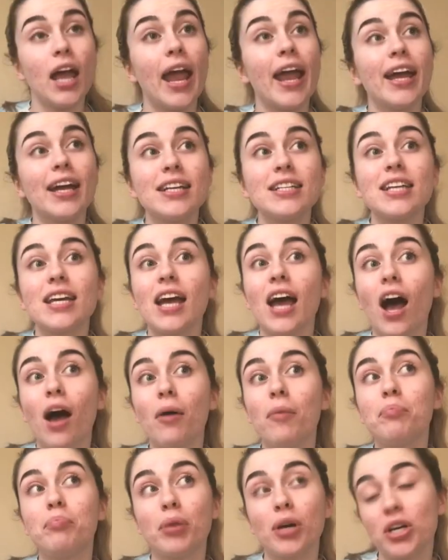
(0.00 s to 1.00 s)
And
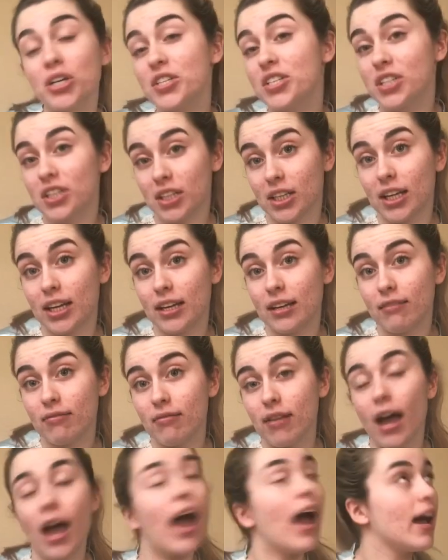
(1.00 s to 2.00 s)
personally,
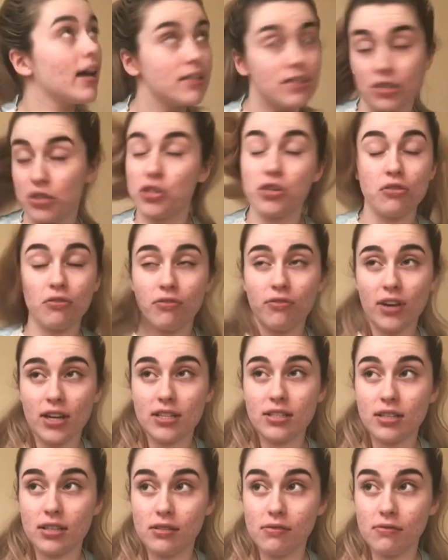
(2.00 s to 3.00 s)
as a
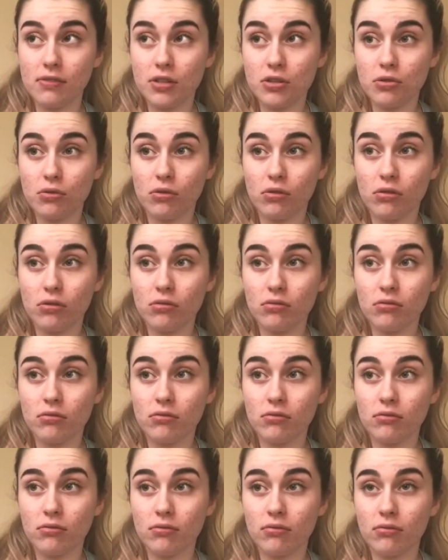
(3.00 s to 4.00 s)
two-faced individual,
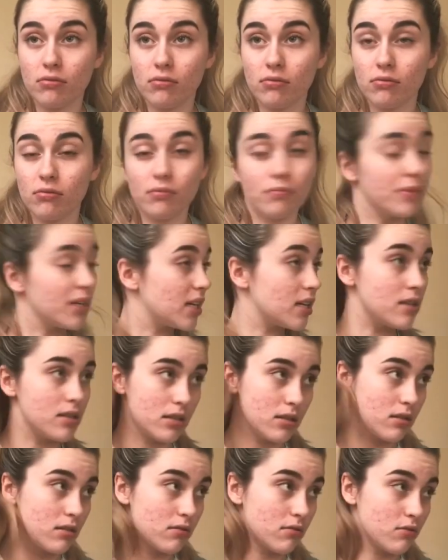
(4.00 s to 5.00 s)

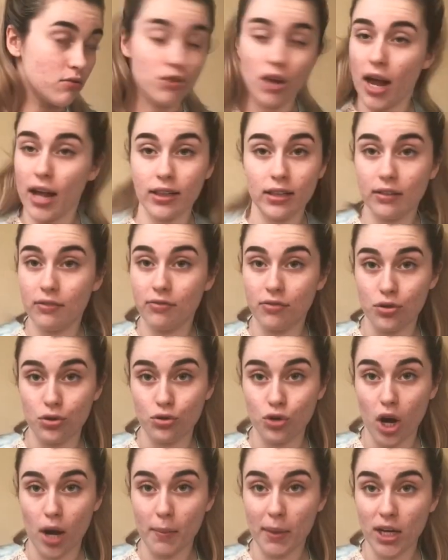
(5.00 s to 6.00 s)
because I live for the
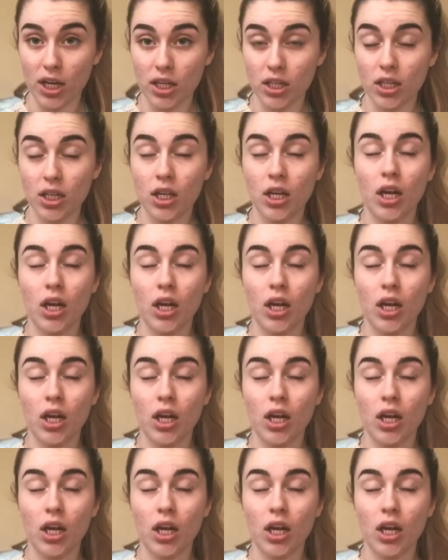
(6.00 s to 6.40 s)
drama,